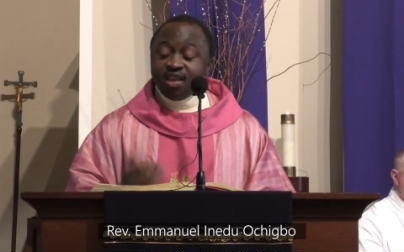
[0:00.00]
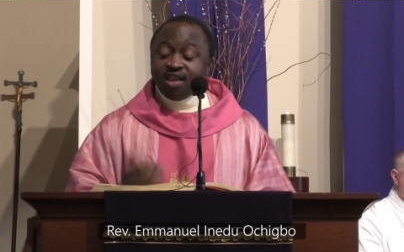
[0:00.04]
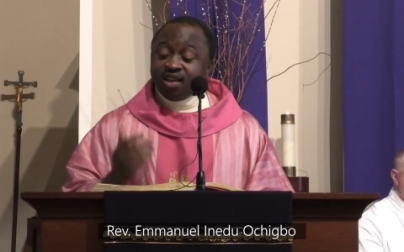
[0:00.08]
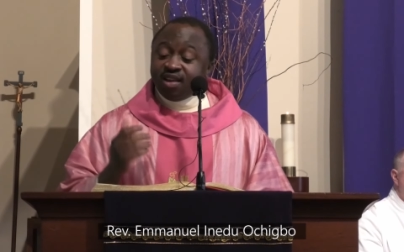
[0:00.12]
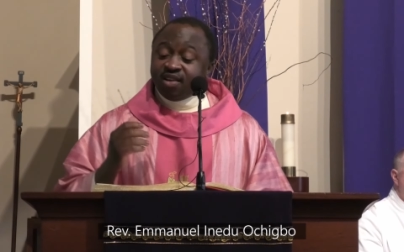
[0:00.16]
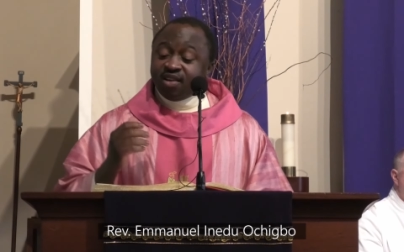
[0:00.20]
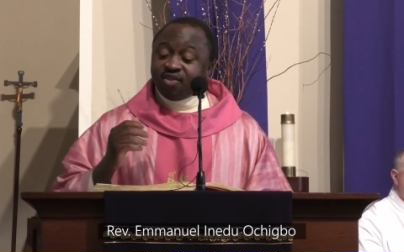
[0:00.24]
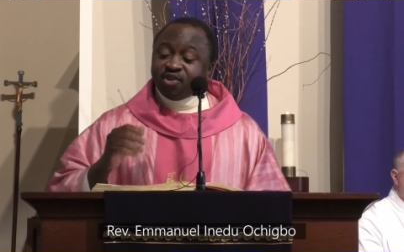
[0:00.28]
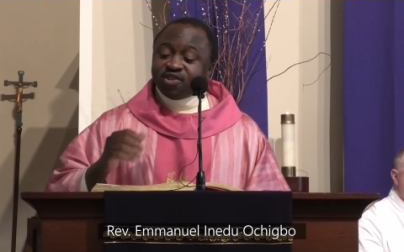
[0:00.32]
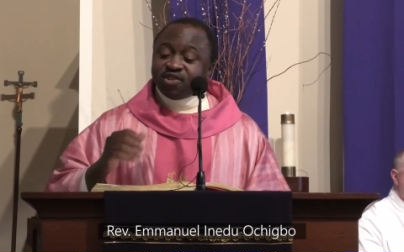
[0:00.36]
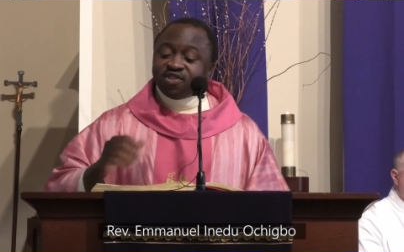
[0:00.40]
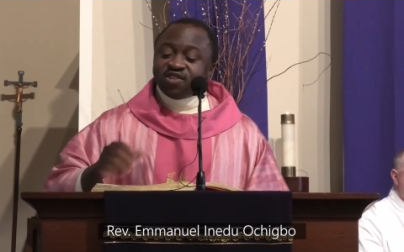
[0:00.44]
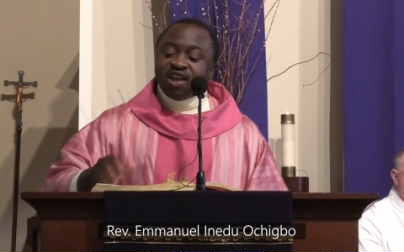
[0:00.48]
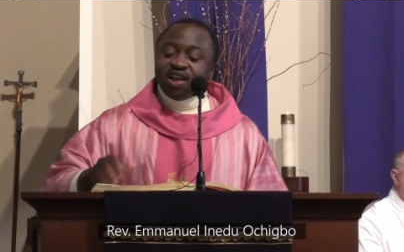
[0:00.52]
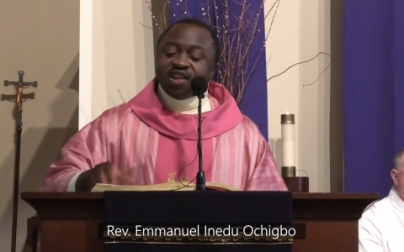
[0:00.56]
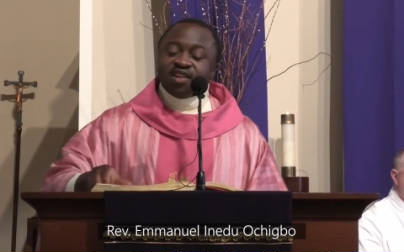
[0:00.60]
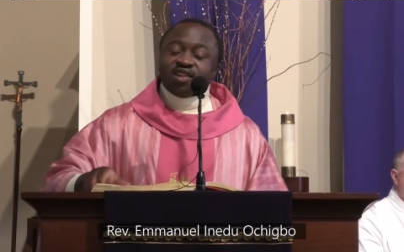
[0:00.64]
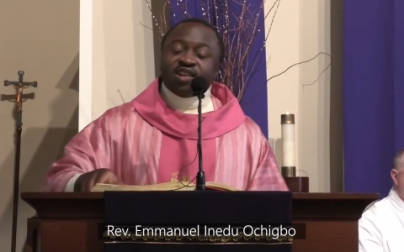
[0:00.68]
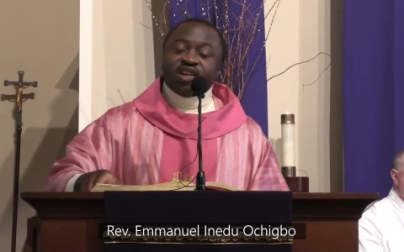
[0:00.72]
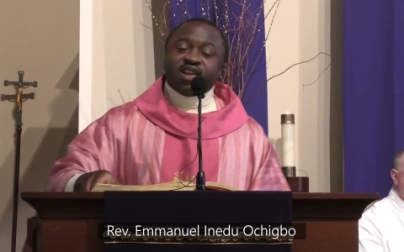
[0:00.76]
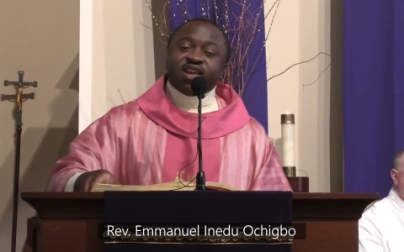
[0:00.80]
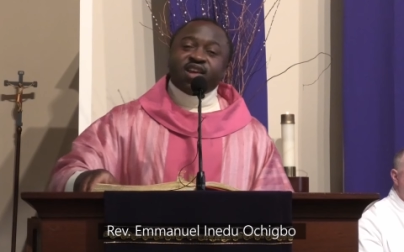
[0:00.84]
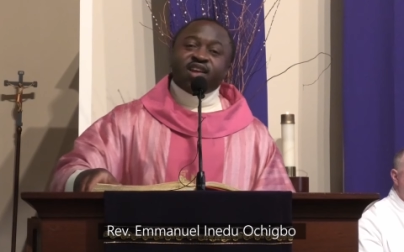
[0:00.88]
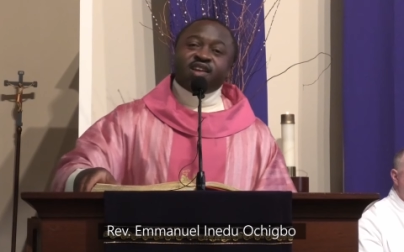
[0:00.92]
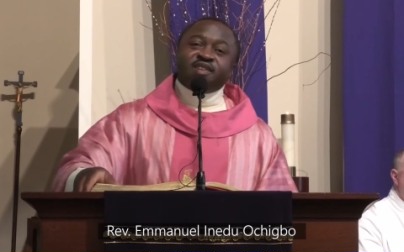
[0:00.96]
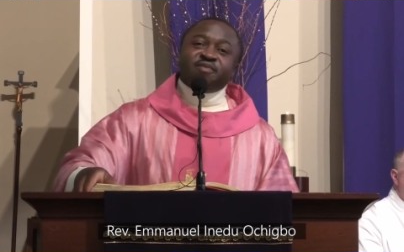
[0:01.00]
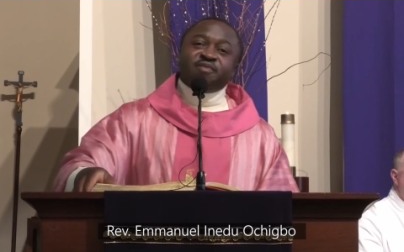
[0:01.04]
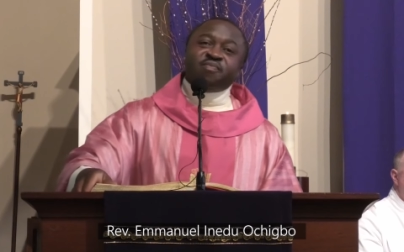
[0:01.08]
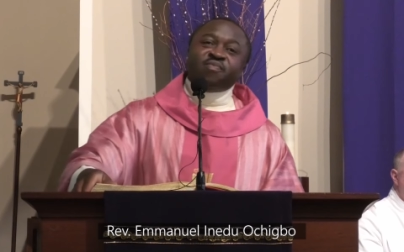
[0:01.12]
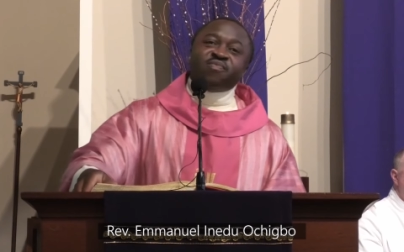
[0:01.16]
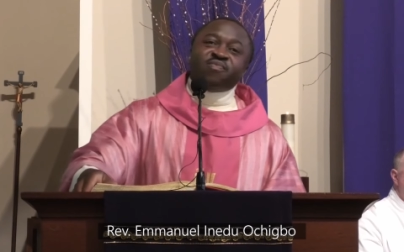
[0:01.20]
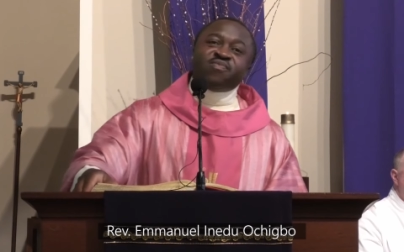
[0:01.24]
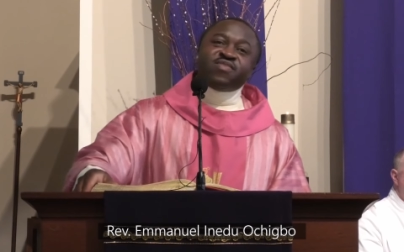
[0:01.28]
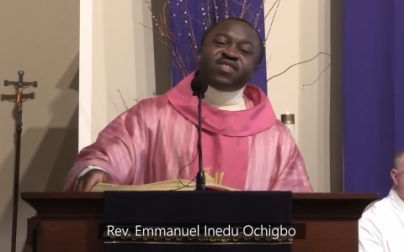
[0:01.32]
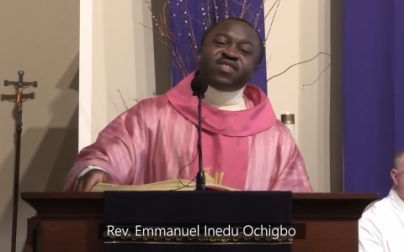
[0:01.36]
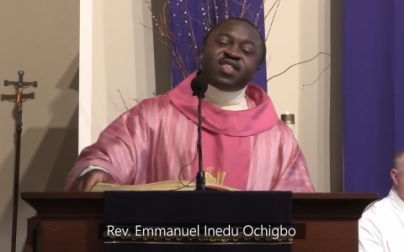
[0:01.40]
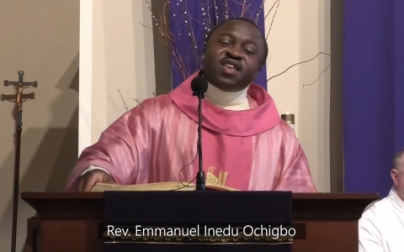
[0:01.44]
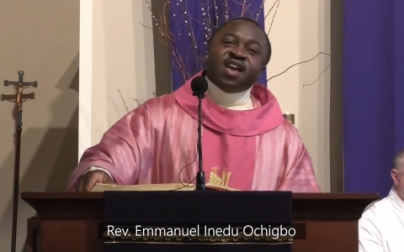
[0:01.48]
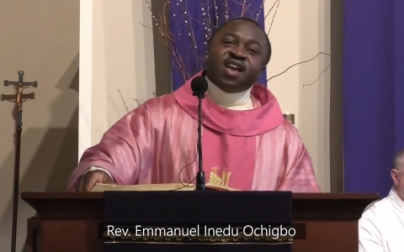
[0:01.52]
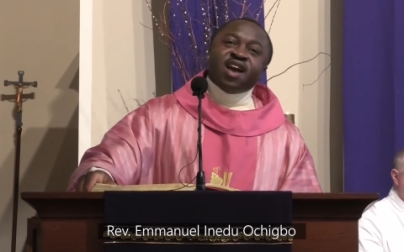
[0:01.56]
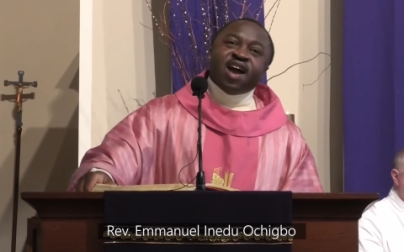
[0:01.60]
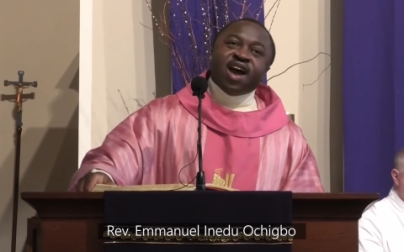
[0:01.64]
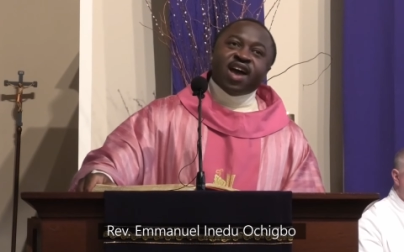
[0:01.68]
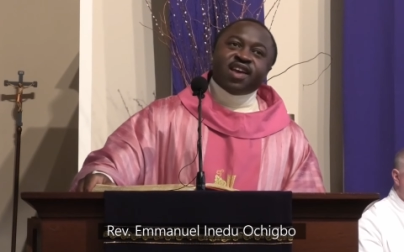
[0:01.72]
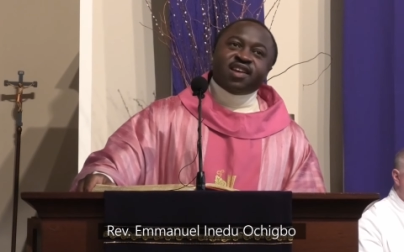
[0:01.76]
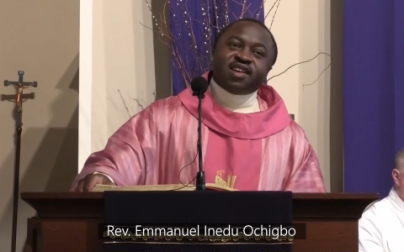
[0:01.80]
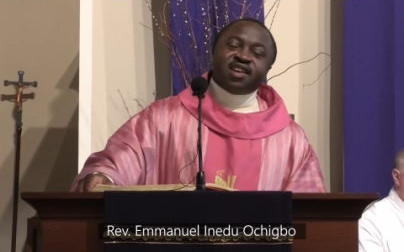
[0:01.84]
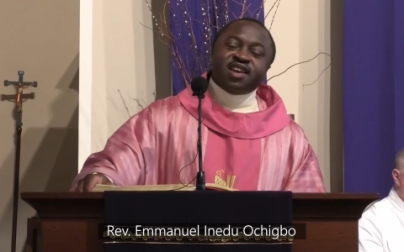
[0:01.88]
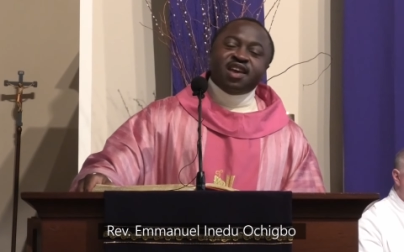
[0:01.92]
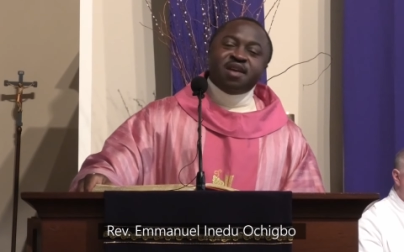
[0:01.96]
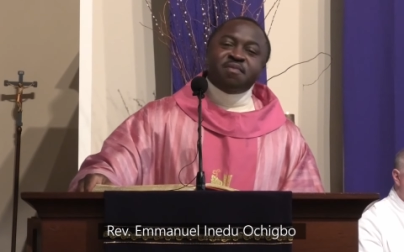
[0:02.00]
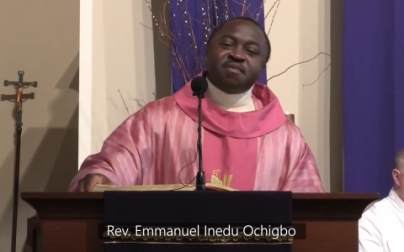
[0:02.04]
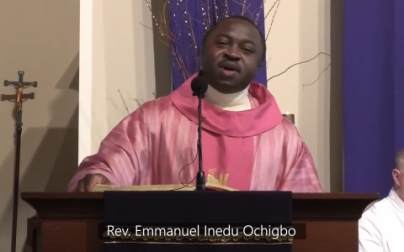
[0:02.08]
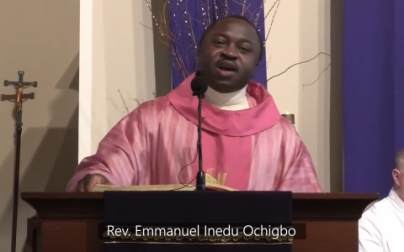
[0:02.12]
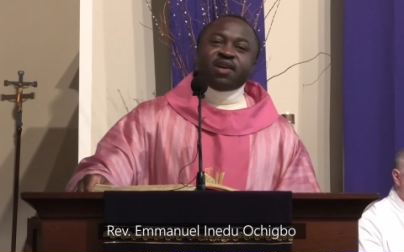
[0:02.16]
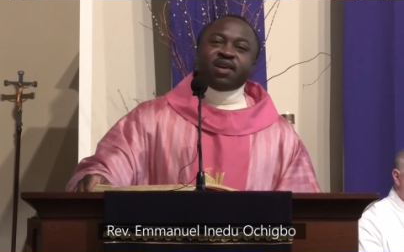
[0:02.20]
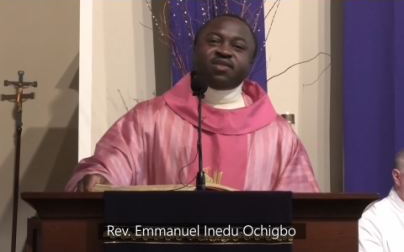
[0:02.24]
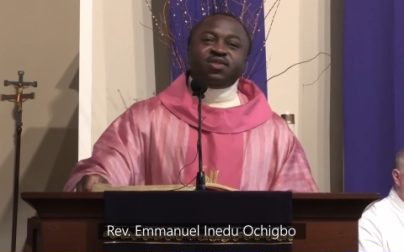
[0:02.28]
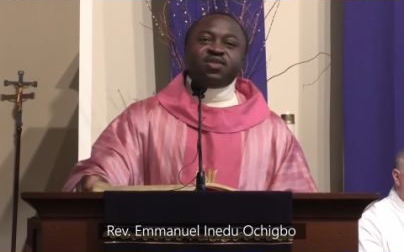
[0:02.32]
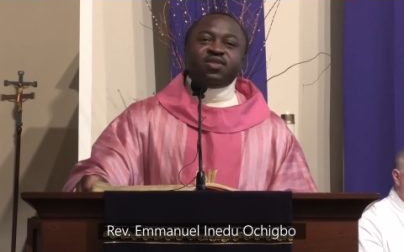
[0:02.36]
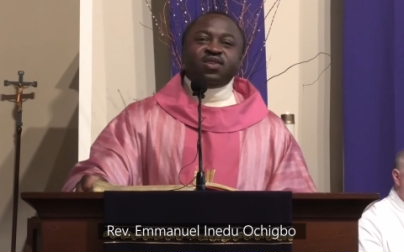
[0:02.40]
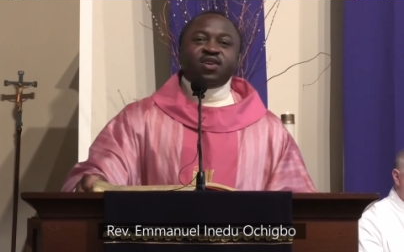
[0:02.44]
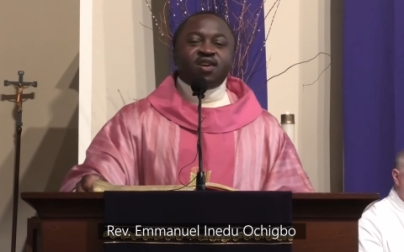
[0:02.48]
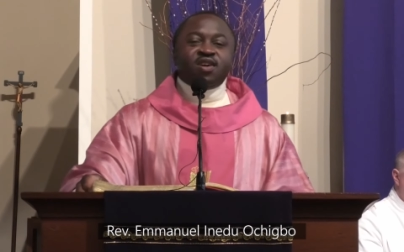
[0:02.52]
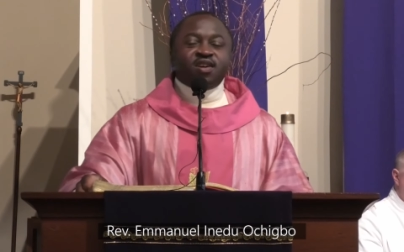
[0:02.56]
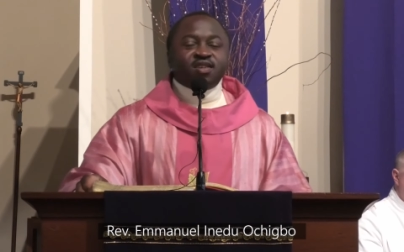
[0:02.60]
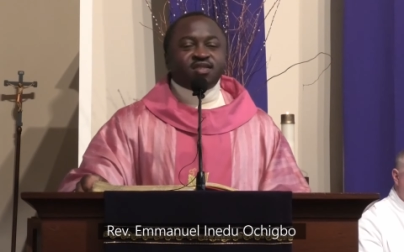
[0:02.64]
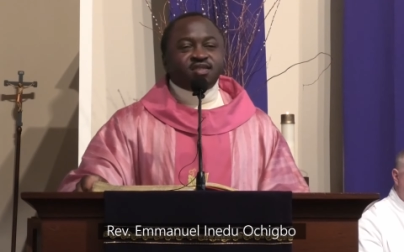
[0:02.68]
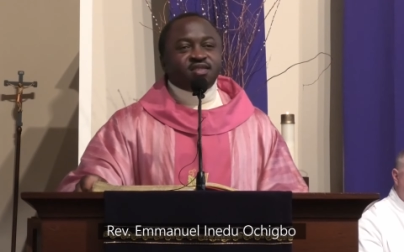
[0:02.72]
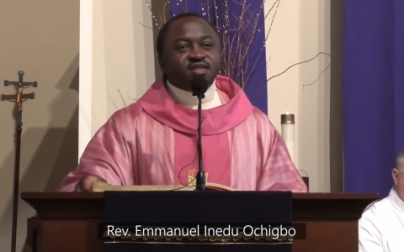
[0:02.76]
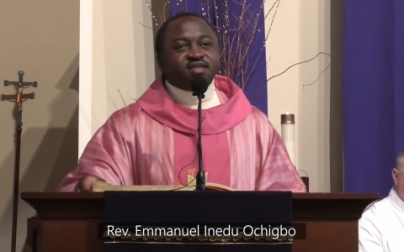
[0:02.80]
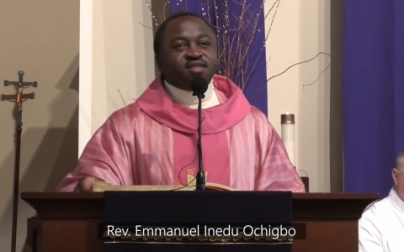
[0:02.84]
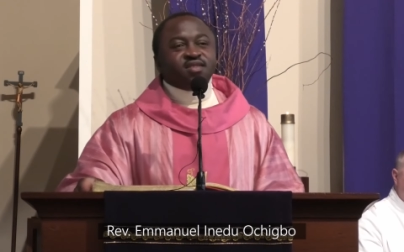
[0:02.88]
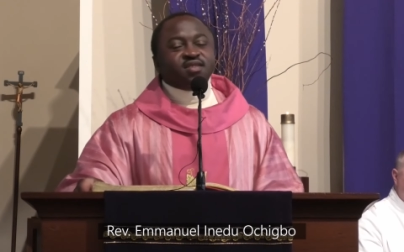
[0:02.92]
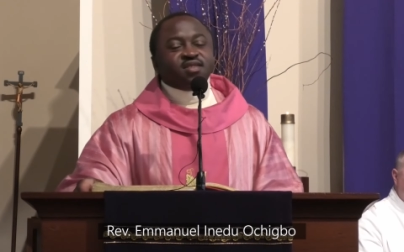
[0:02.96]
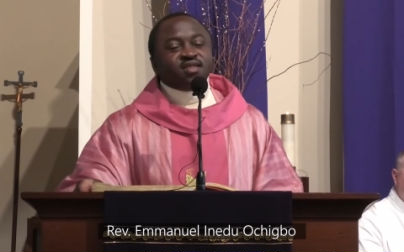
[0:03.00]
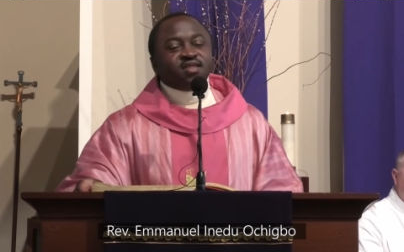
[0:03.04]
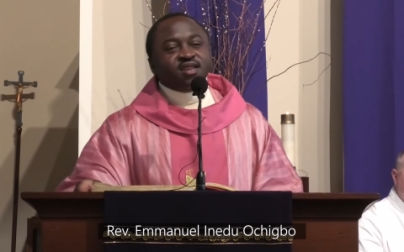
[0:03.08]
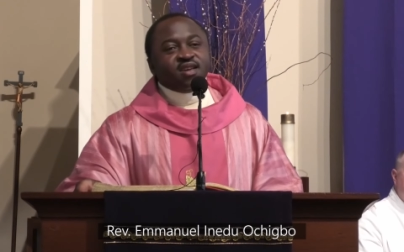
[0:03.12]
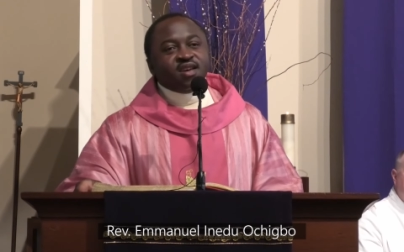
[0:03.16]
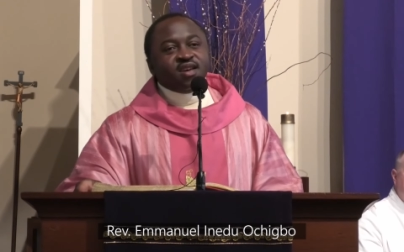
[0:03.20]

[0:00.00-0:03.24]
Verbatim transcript: Recently, I came across